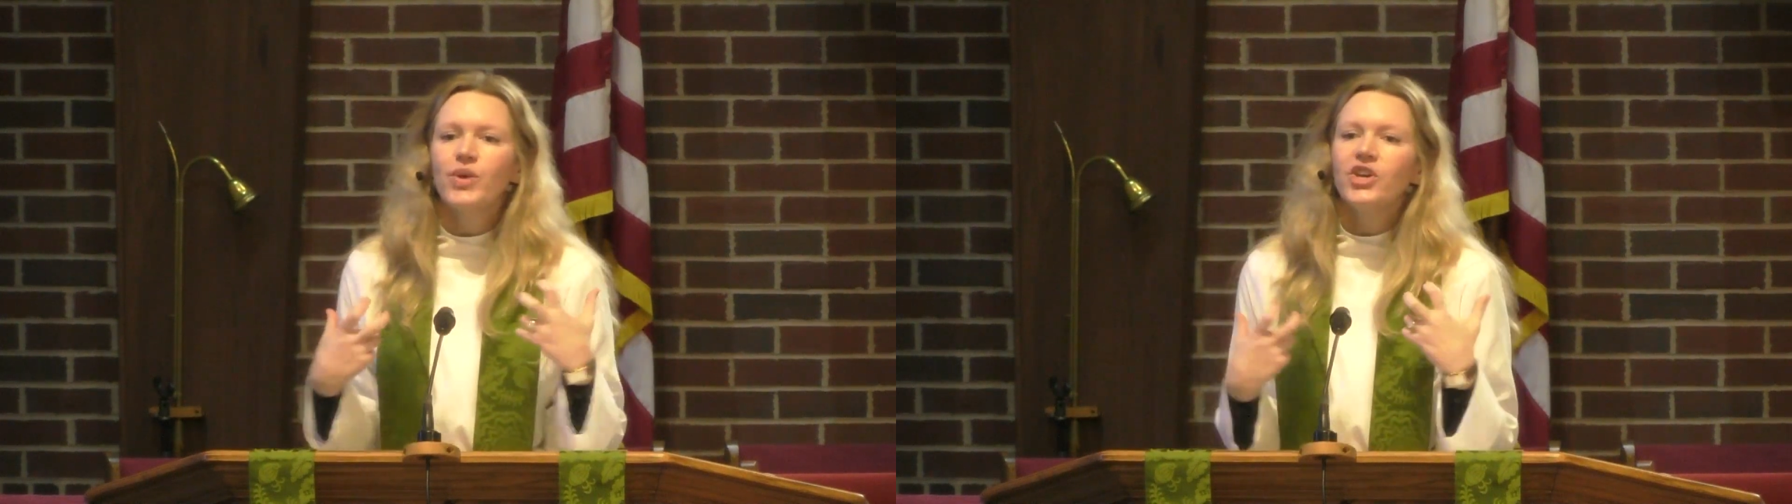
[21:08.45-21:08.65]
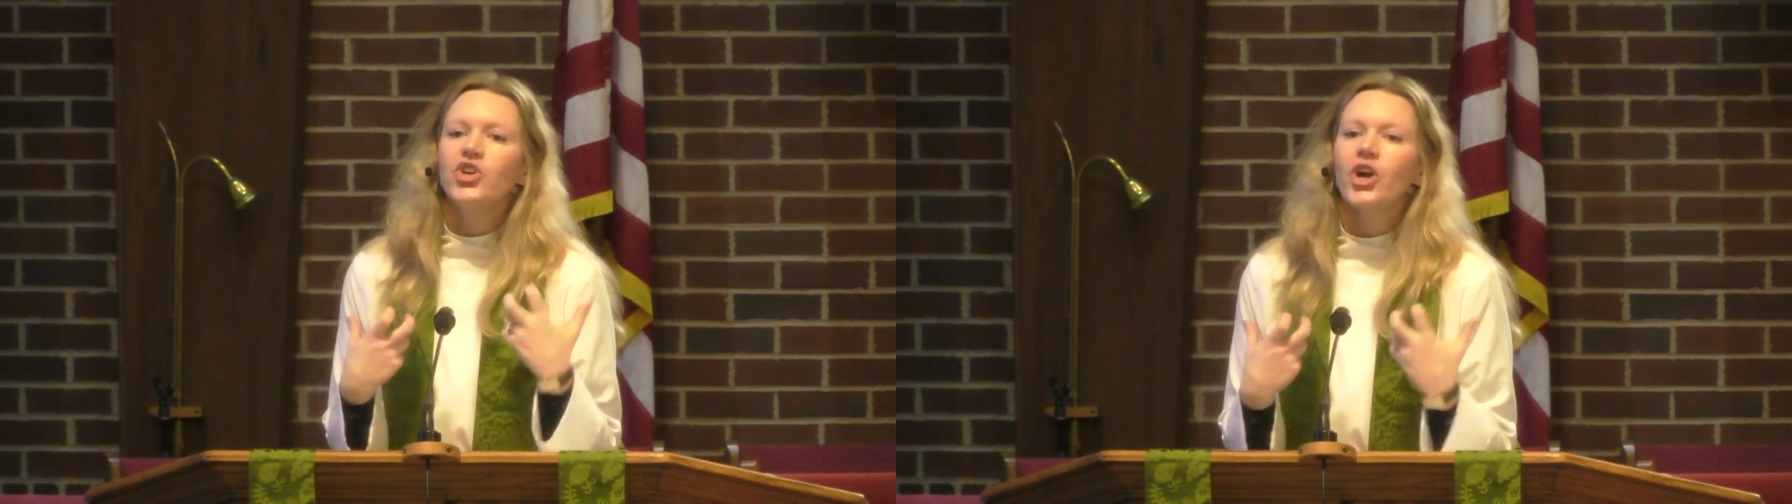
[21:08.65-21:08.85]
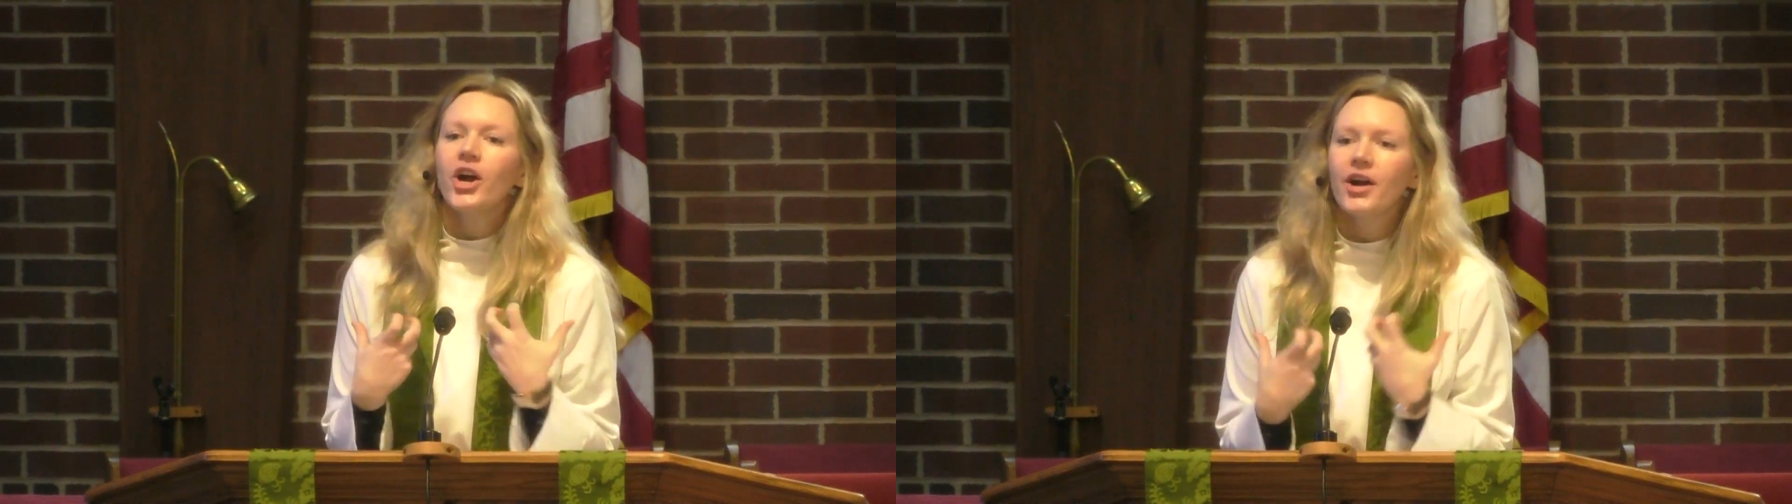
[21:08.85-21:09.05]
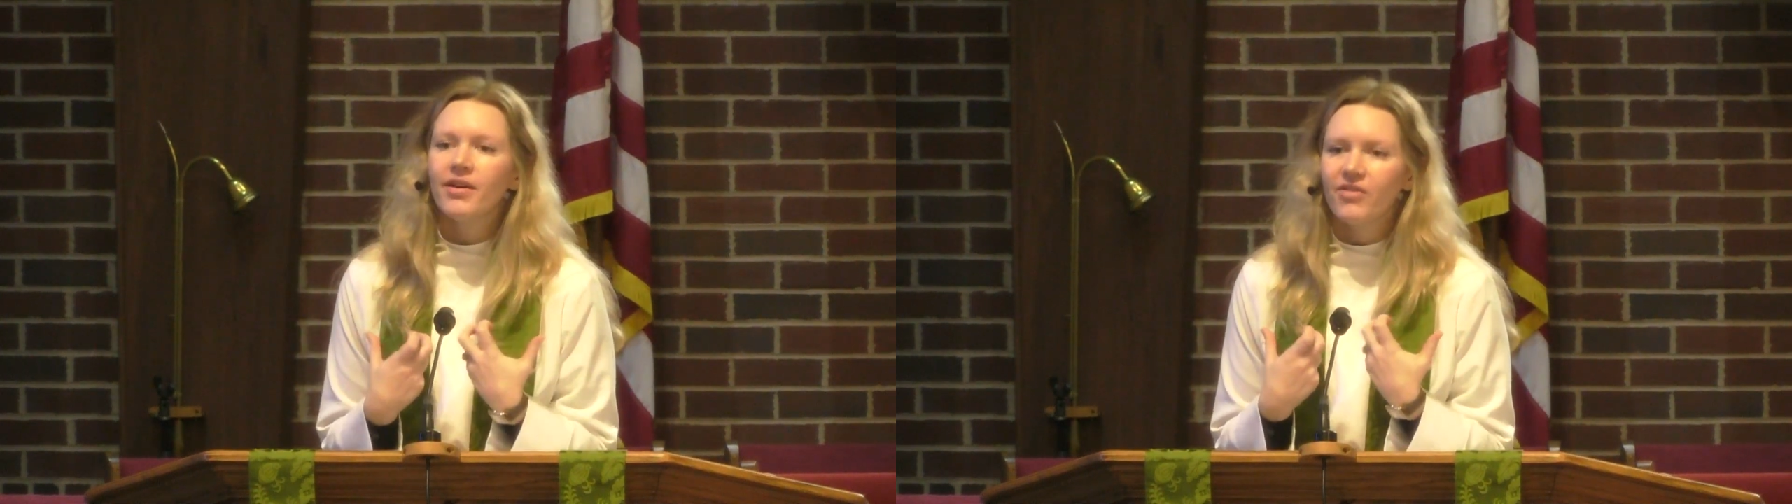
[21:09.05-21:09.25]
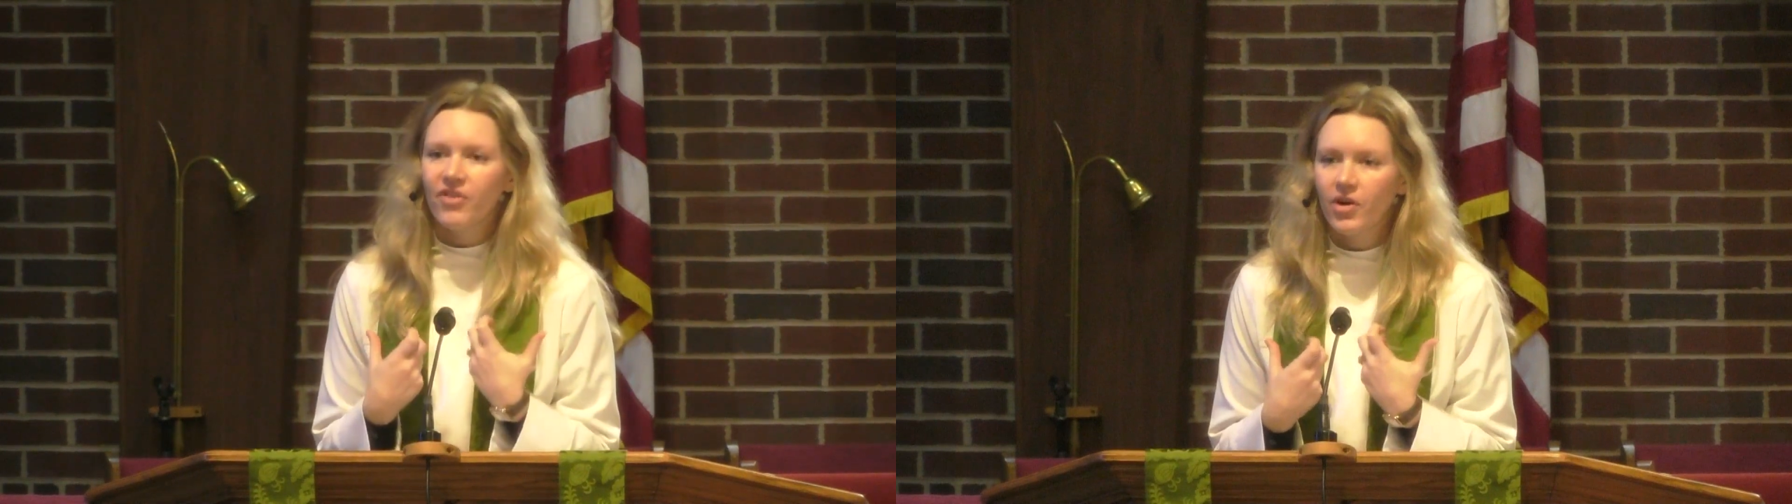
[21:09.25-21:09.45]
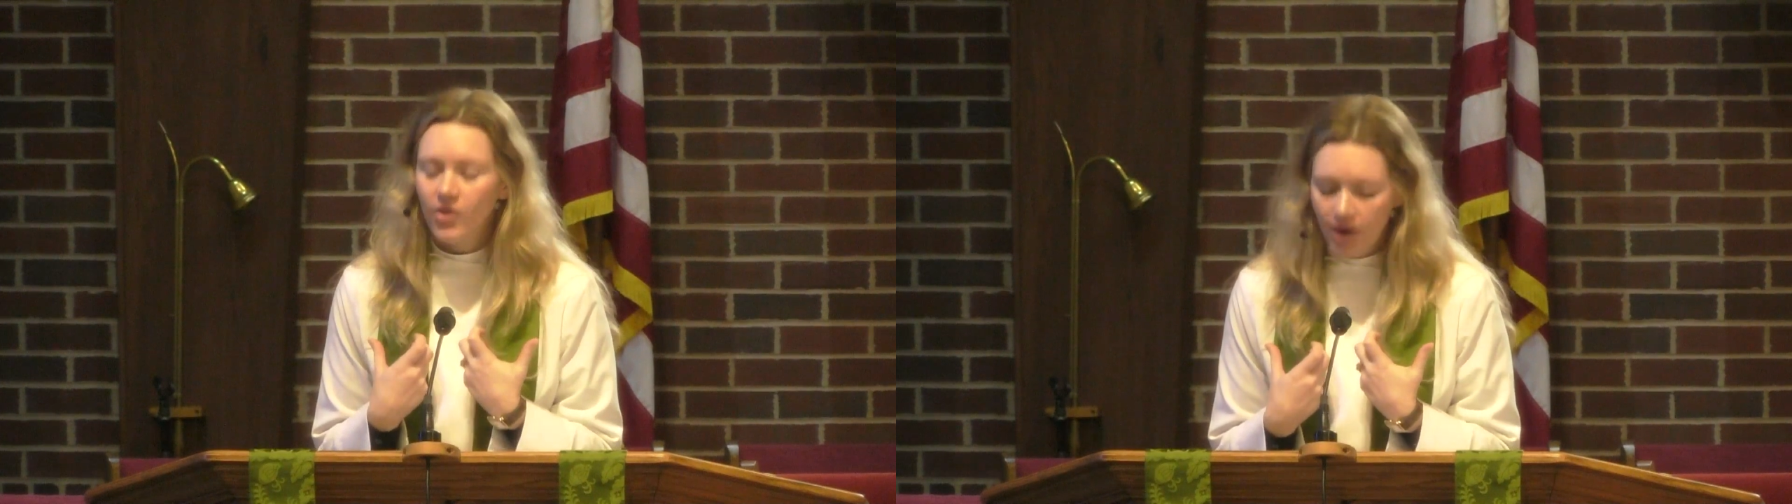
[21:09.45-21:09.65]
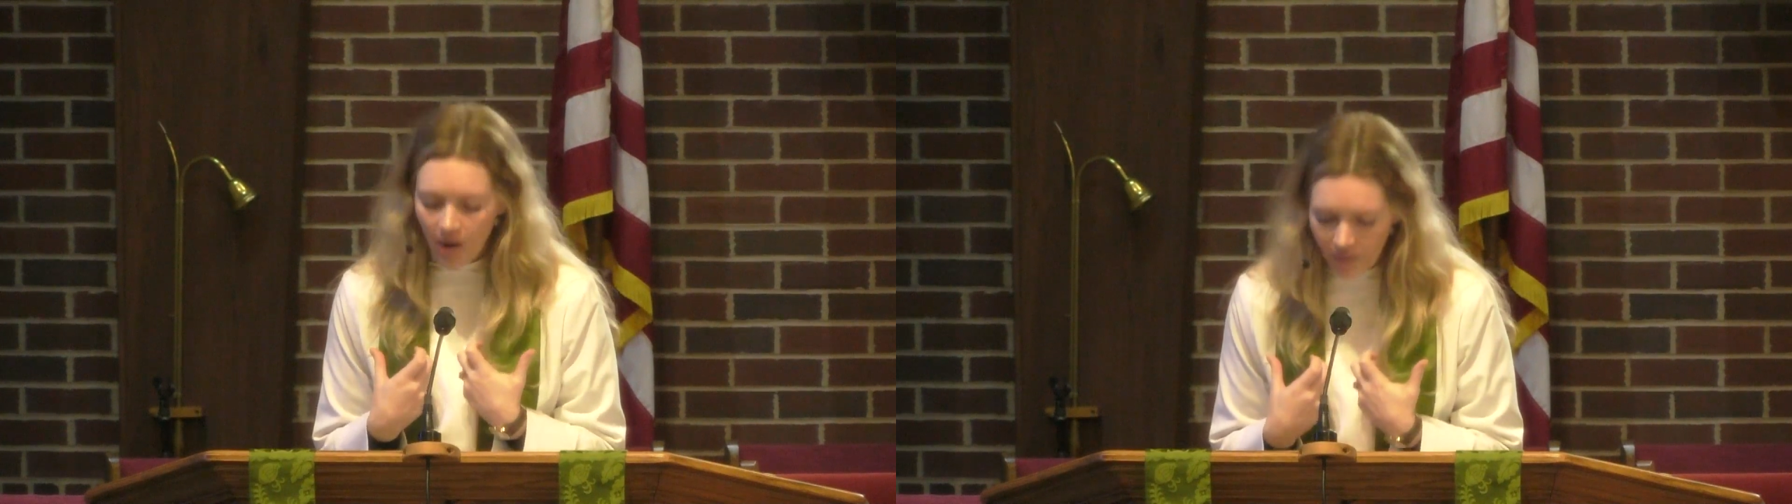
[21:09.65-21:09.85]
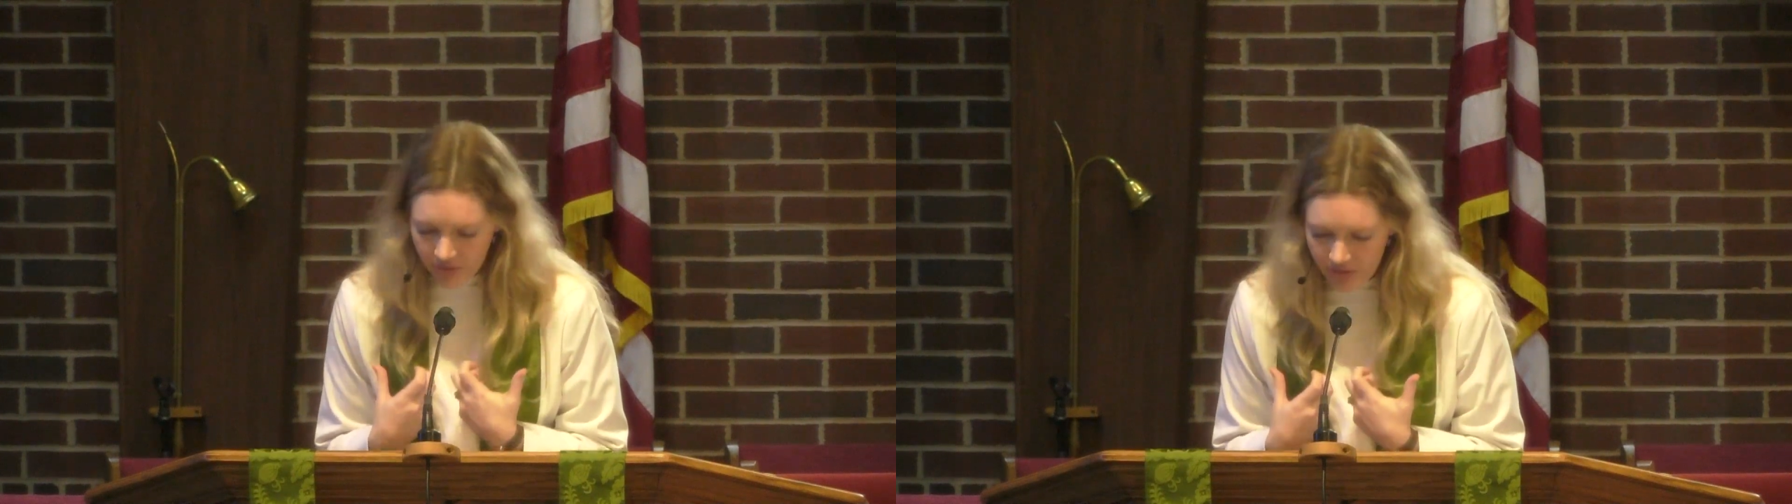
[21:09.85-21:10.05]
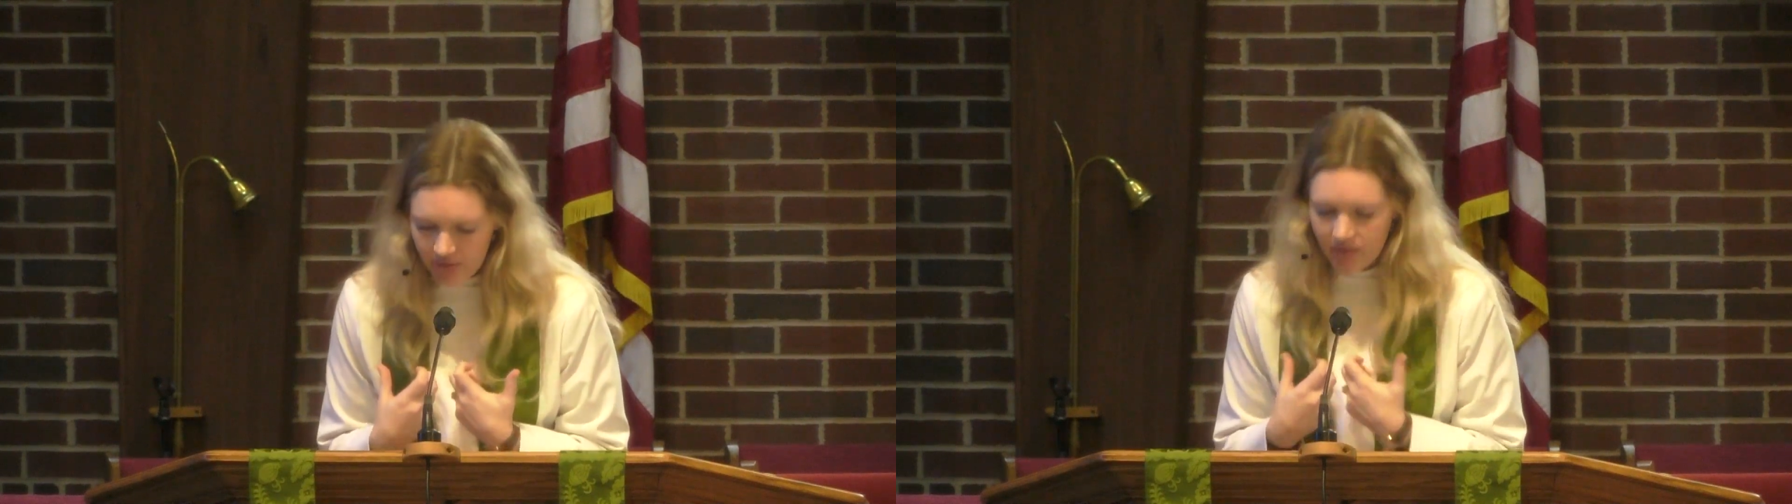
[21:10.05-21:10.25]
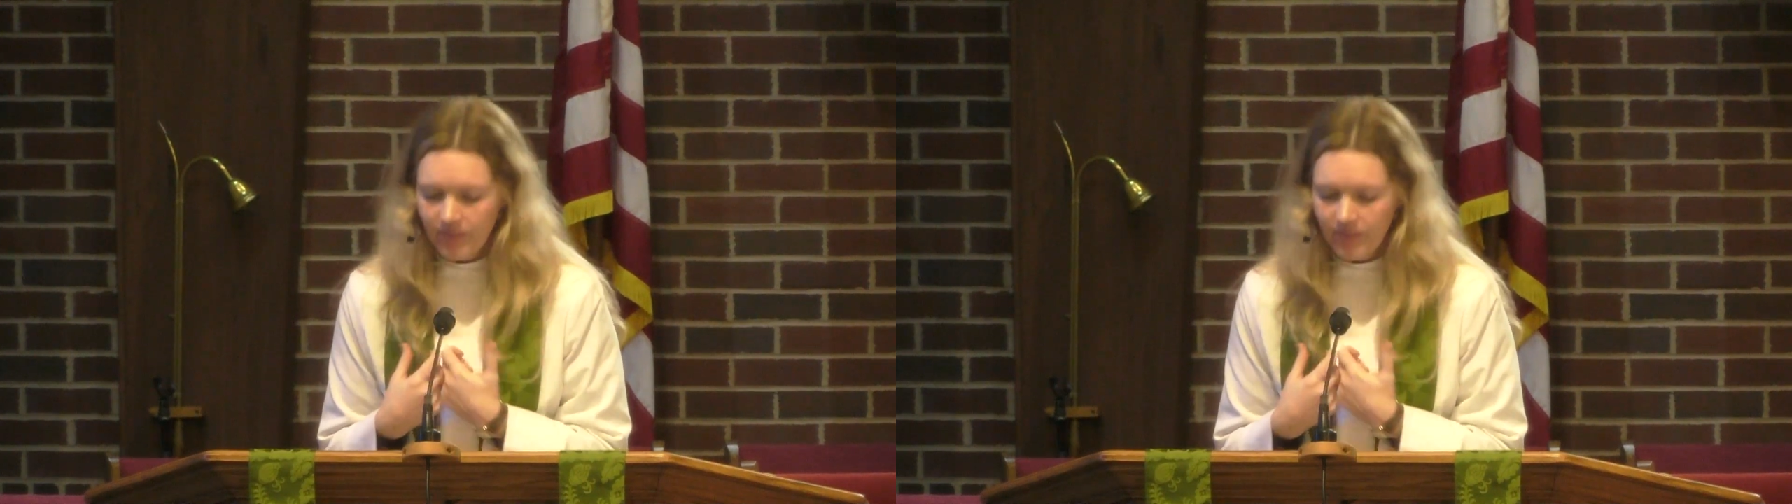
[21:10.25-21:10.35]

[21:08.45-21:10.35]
yearn for growth.